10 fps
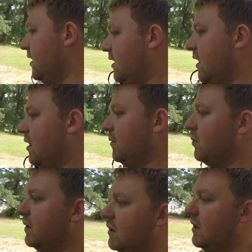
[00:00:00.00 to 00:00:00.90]
It
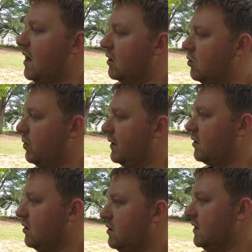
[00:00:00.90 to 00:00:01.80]
went a lot
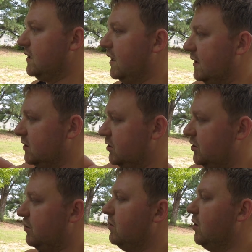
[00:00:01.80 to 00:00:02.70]
quicker than like
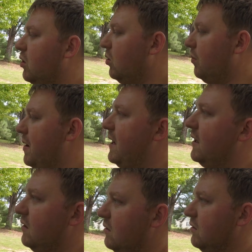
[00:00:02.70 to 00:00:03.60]
doing the whole
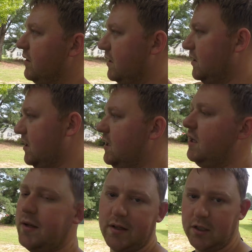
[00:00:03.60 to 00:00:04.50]
panel. Then,
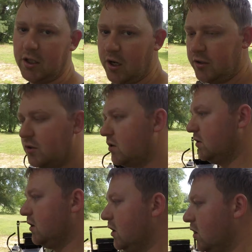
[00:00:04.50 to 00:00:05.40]
you know, you could
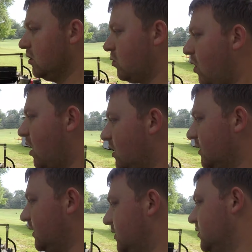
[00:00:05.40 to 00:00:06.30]

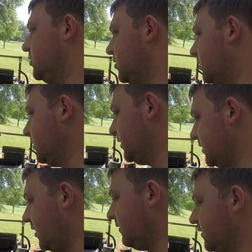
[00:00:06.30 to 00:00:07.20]
quality control
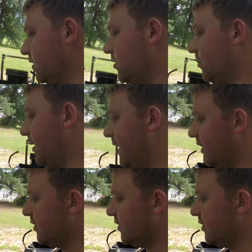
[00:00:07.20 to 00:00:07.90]
yourself a little better.